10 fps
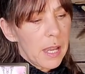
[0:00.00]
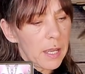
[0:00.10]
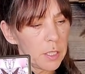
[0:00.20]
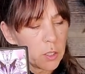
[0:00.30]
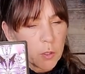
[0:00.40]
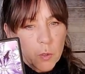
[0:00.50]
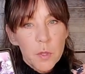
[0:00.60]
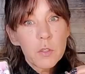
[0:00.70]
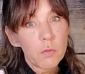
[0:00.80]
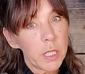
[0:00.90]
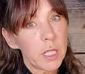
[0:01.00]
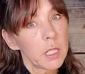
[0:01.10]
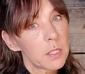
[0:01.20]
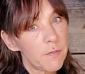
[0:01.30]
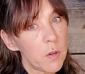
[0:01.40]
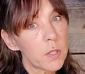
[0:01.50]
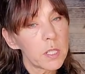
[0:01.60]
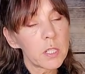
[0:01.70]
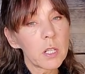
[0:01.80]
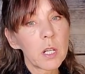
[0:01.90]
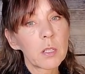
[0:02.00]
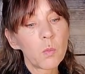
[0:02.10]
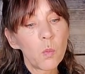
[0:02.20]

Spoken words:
you know, this reading is focused on